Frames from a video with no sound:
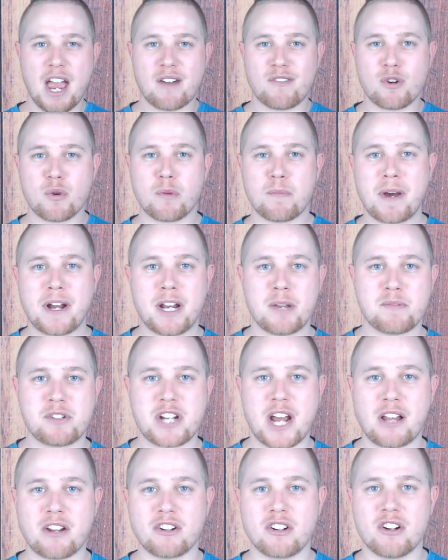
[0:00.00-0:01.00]
Hey everyone, my
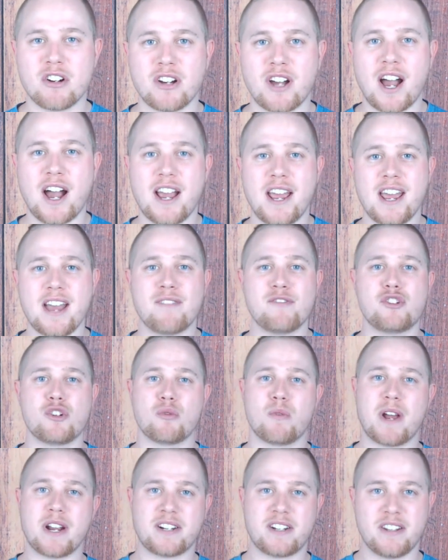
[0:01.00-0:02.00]
name is Tyler Cook. I
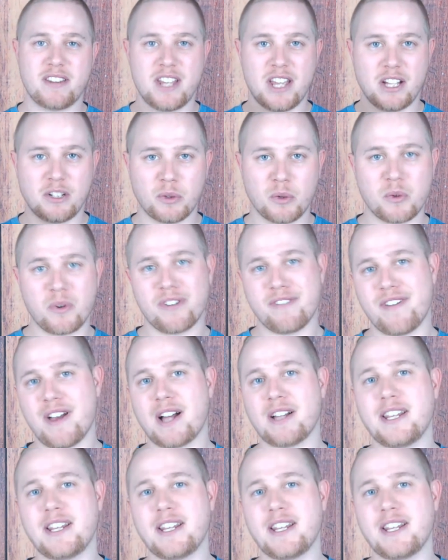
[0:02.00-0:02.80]
have directed the Illinois